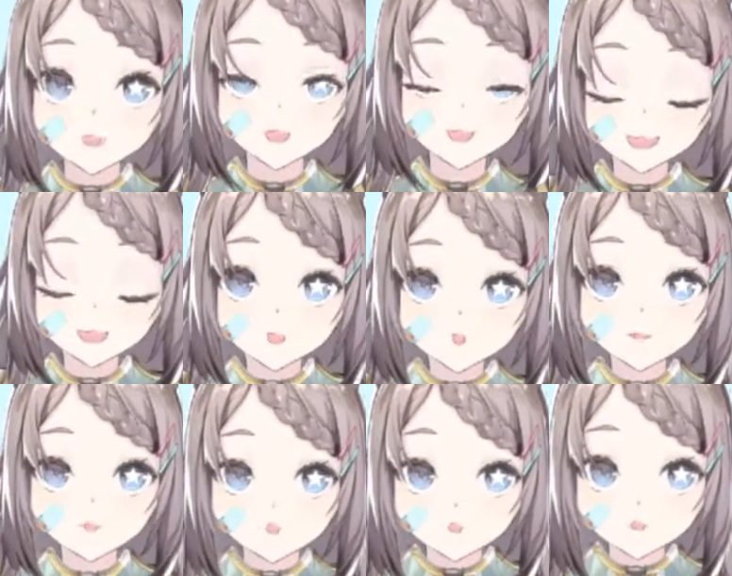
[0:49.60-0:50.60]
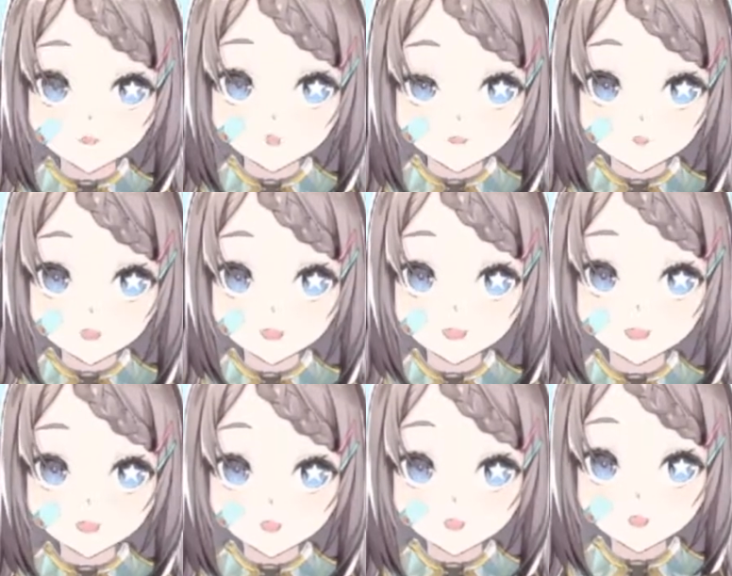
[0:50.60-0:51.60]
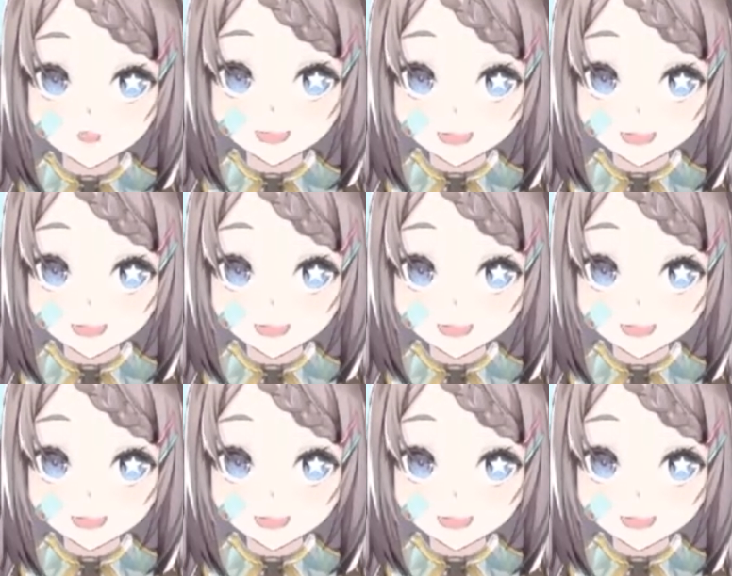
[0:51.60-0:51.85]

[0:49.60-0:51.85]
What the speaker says: So I'm just gonna start